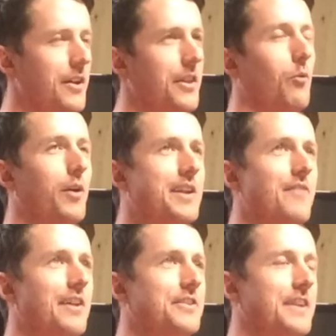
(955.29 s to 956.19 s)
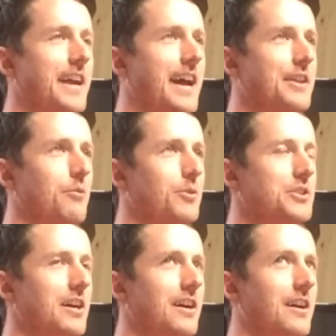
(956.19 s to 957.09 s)
that one event that they had
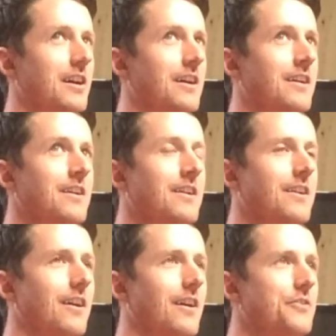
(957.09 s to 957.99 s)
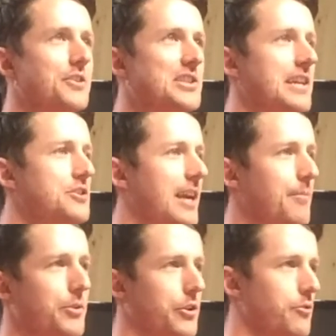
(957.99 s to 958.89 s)
that was the
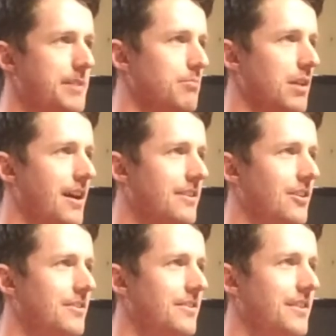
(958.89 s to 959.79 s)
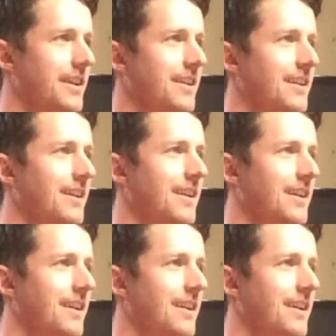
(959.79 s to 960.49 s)
sledgehammer, the green block along the thing.